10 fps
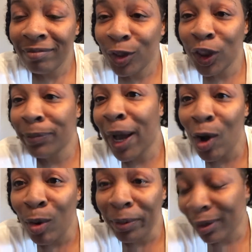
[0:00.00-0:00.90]
She's my
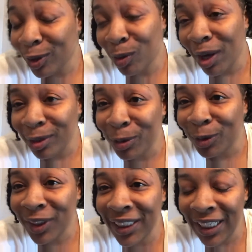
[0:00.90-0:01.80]
homegirl, so I know
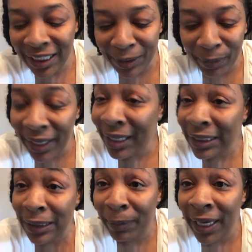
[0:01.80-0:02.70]
who she is, but I
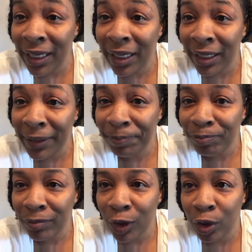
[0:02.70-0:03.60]
just played the clip.
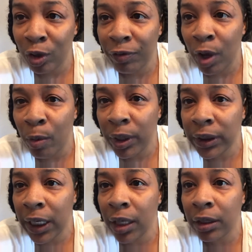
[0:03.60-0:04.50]
So if y'all want to
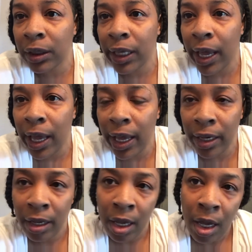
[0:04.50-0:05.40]
take a look at
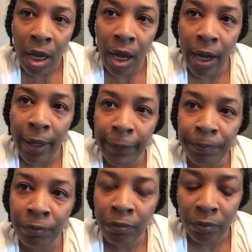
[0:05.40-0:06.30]
the